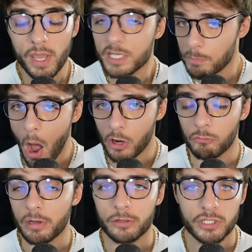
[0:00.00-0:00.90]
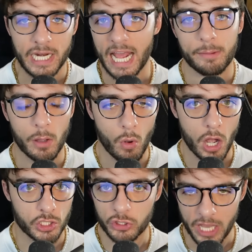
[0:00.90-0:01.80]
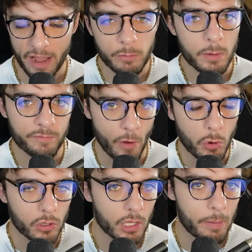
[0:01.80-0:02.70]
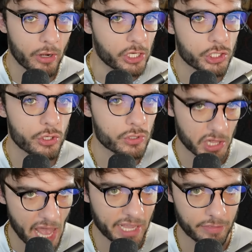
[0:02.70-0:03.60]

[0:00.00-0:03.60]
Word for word: as manga readers and anime watchers have to be vocal about issues like